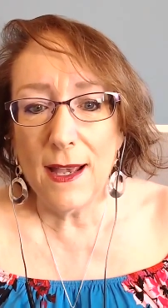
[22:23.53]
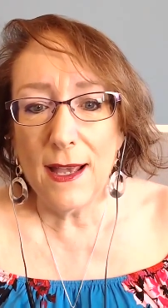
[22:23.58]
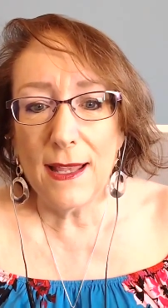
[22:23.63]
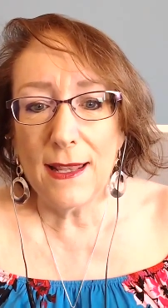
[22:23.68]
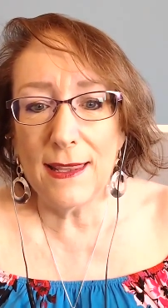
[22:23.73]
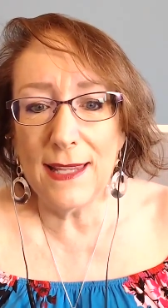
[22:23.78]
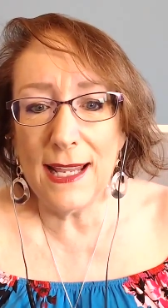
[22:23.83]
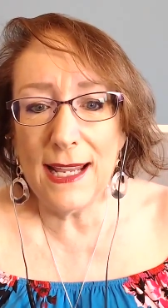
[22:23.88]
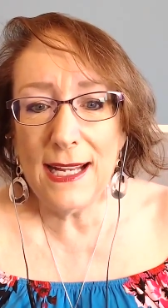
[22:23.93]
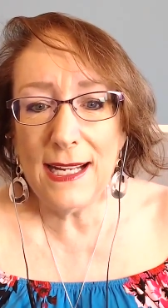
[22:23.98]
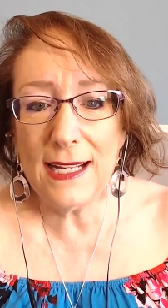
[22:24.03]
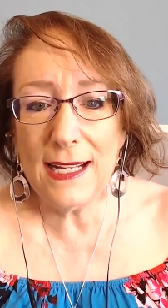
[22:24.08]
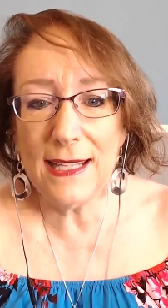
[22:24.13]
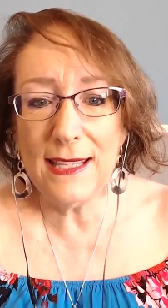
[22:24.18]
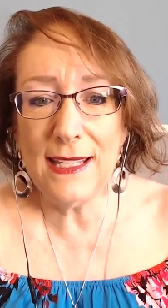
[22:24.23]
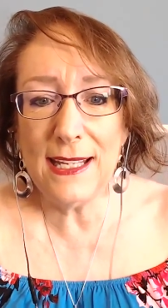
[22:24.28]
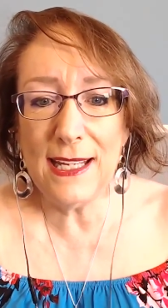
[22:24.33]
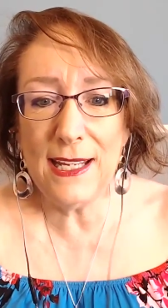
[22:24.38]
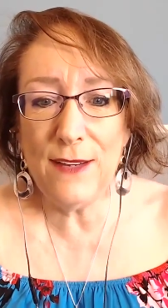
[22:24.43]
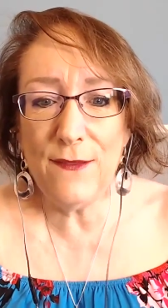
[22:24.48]
late in
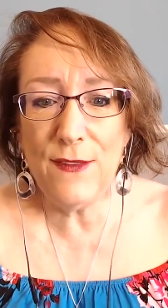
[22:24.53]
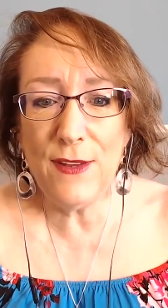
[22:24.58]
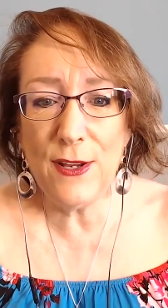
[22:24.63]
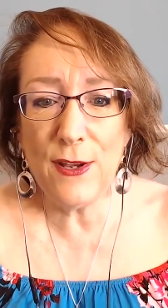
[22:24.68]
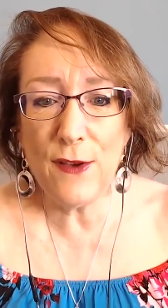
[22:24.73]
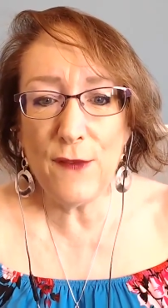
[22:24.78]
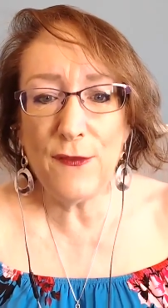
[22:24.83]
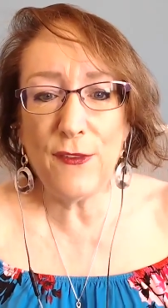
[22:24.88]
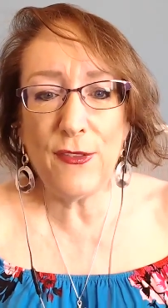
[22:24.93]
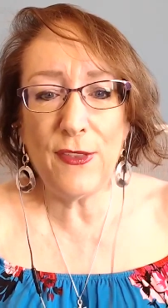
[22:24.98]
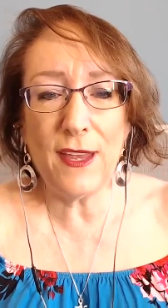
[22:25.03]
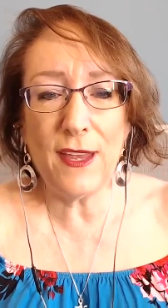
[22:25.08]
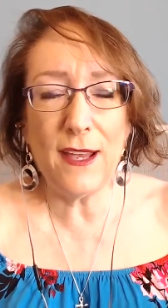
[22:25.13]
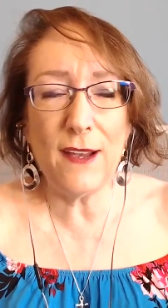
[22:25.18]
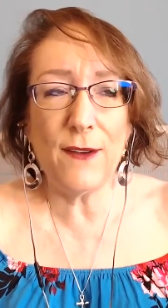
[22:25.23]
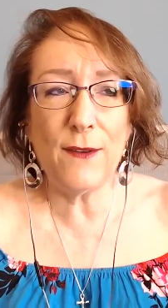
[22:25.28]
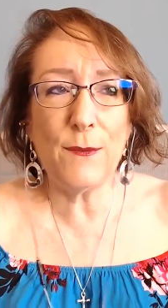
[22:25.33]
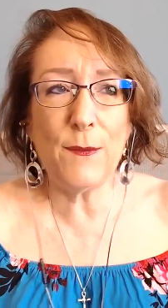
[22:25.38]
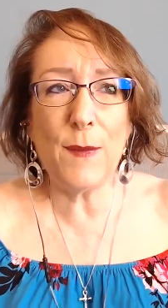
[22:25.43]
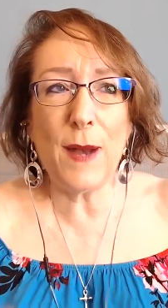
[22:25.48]
the evening over
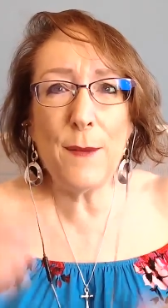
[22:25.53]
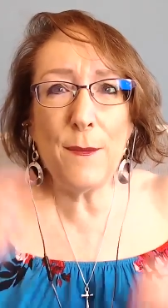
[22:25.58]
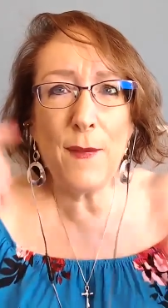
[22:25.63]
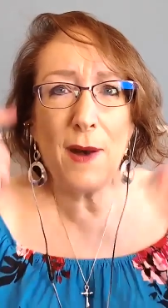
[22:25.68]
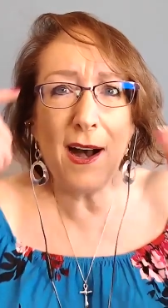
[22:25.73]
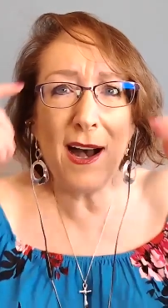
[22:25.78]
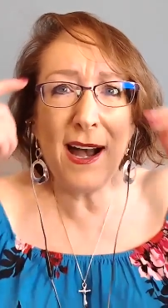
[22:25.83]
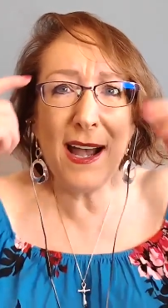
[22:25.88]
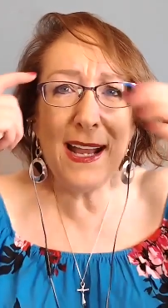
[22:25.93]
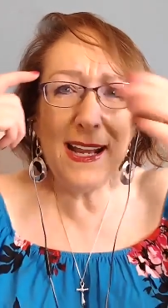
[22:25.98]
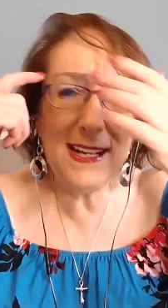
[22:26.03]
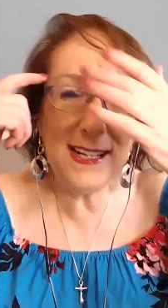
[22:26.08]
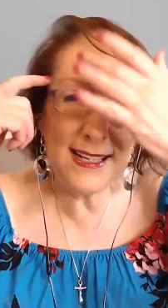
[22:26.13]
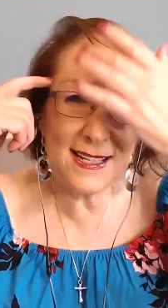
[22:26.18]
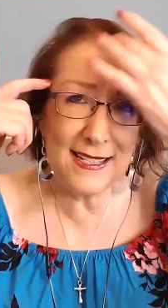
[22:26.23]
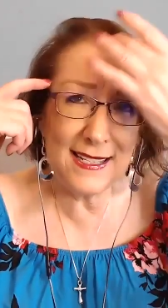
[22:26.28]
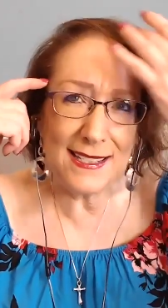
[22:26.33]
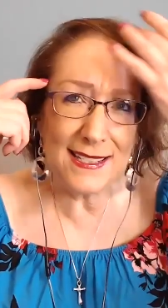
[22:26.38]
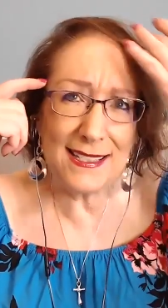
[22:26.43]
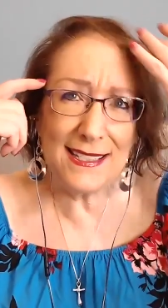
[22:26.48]
there. My mind
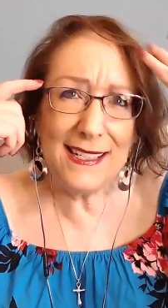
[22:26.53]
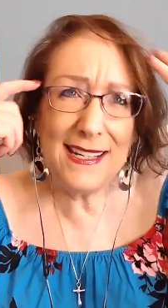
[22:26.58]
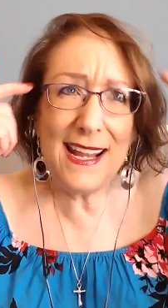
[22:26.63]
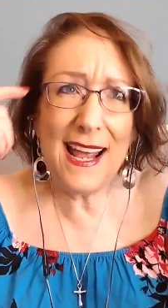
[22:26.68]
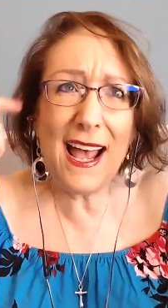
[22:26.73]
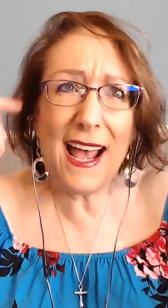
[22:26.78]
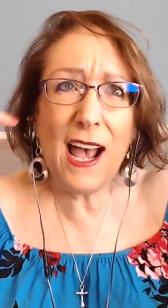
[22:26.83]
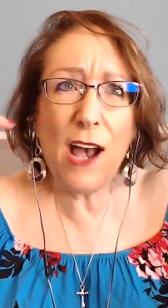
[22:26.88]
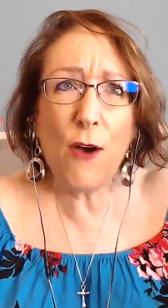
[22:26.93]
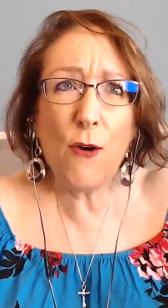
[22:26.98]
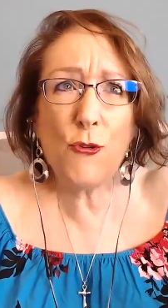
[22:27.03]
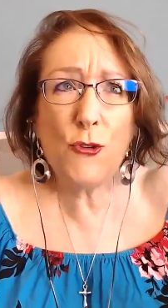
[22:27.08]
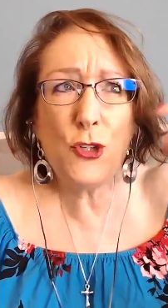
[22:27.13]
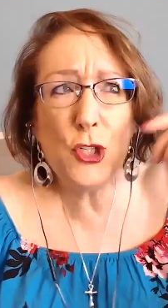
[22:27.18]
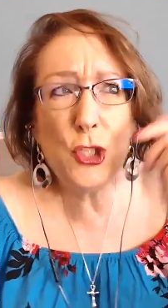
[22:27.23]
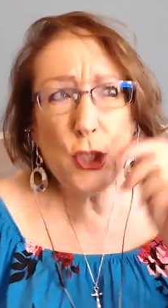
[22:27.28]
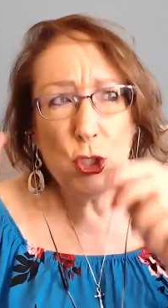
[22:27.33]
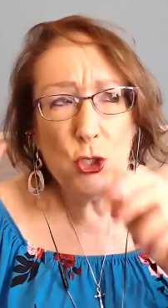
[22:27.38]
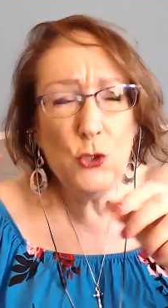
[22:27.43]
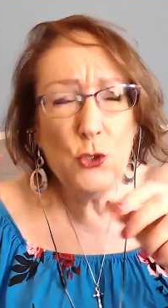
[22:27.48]
is now
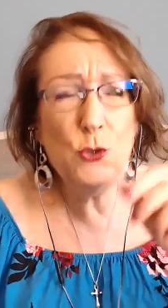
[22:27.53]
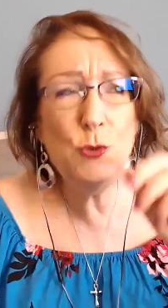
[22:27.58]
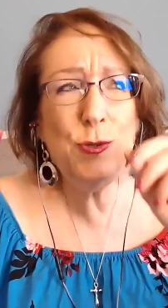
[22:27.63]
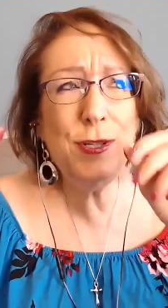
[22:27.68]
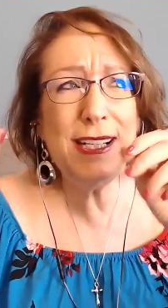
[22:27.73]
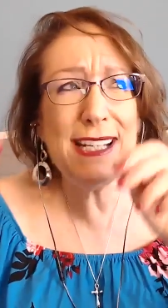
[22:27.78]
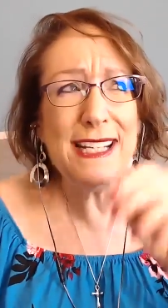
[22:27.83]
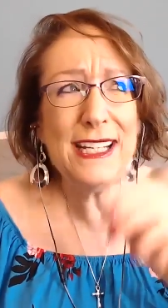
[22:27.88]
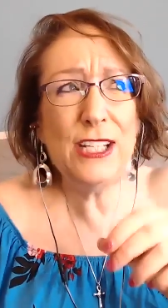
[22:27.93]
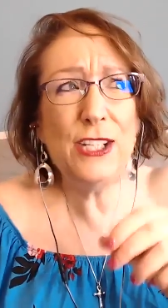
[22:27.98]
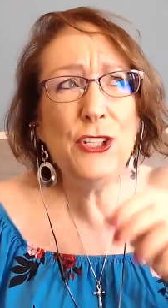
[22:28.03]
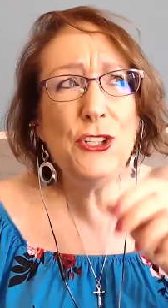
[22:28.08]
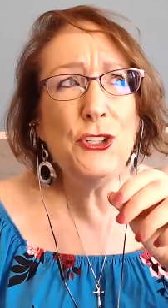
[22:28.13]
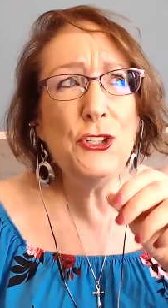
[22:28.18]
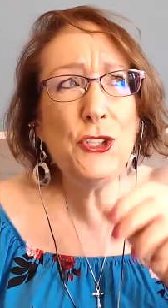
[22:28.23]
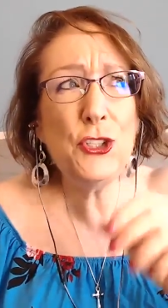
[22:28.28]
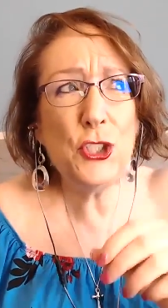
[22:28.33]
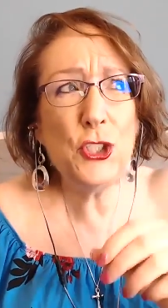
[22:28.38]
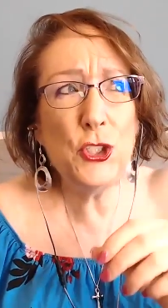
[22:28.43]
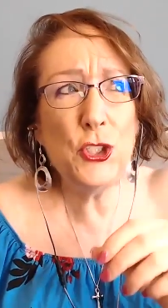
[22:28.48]
tuned
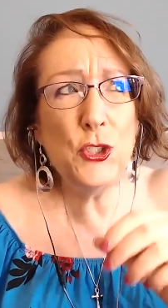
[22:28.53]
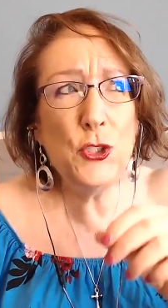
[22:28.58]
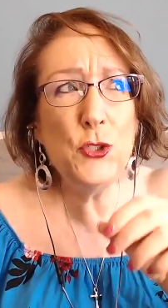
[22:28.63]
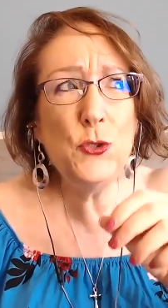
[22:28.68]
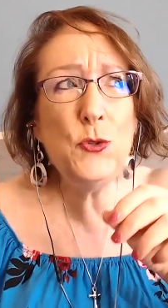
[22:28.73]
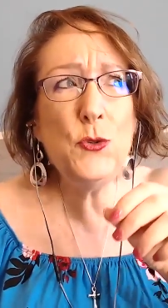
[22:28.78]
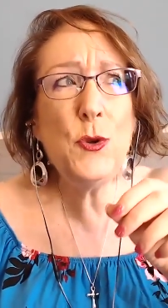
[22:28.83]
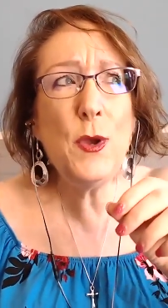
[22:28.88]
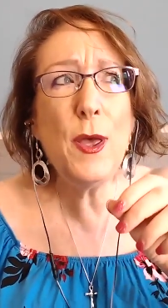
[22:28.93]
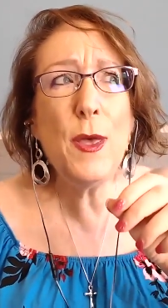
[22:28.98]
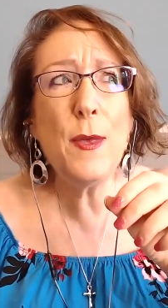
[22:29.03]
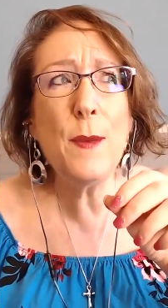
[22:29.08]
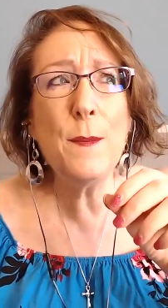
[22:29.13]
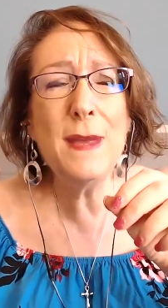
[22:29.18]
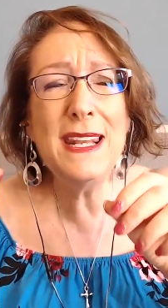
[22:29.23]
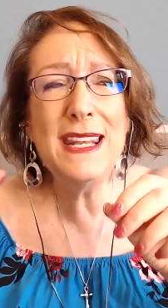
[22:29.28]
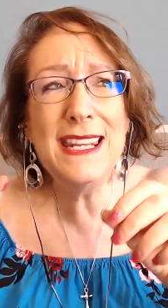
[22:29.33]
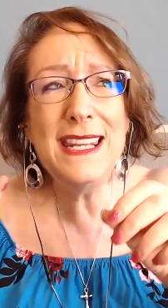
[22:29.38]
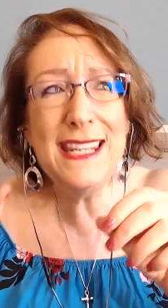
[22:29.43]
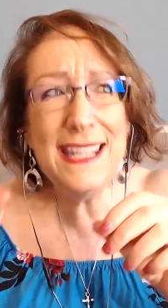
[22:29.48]
into
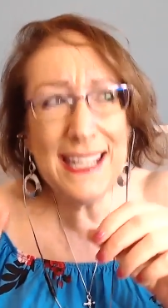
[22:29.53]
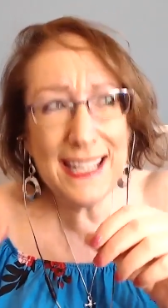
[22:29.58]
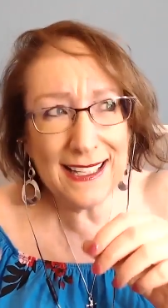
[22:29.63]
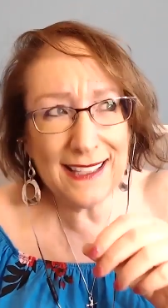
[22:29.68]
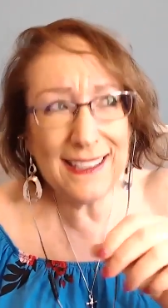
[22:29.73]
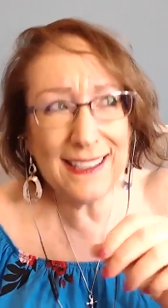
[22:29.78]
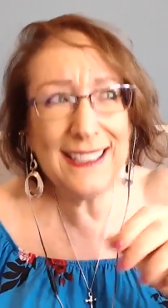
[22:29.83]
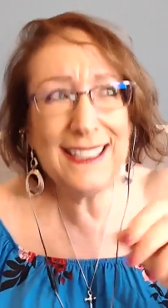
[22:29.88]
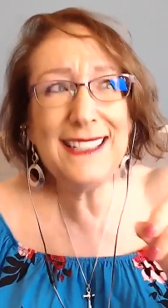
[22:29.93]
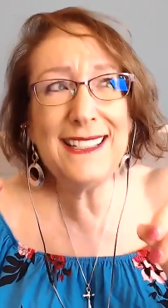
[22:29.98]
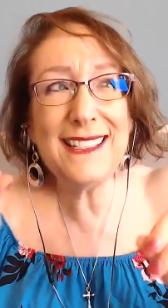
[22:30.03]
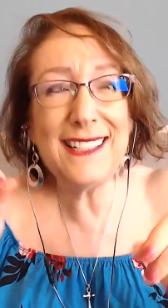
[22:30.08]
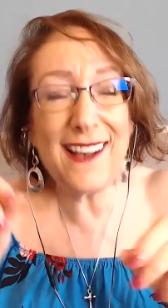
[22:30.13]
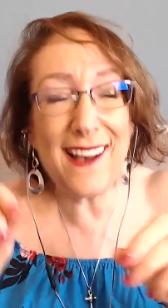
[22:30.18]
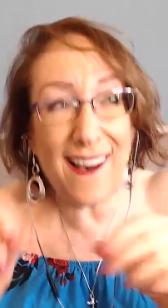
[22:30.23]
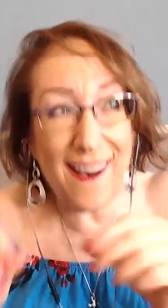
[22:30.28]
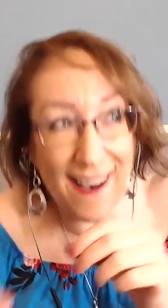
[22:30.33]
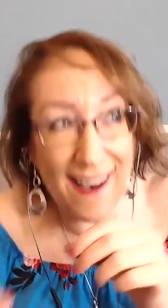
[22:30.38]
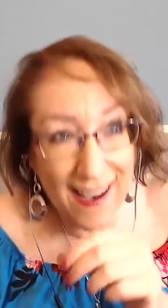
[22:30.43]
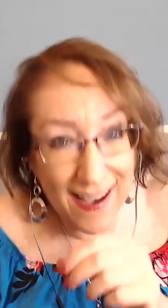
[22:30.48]
Manila
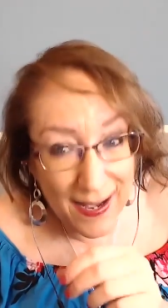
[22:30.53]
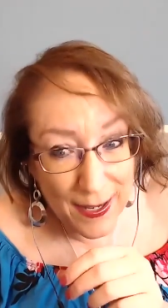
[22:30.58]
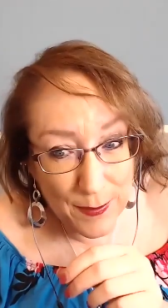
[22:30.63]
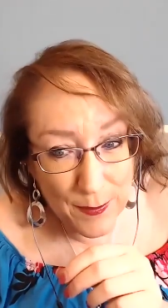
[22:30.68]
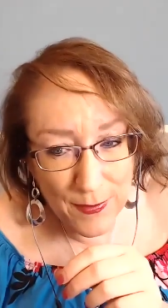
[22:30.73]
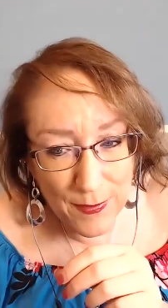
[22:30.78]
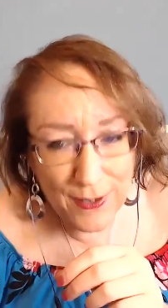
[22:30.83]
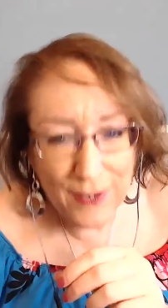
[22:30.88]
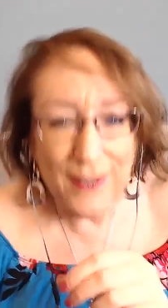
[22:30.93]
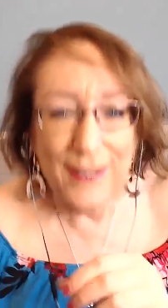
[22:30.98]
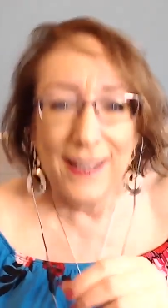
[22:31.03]
time.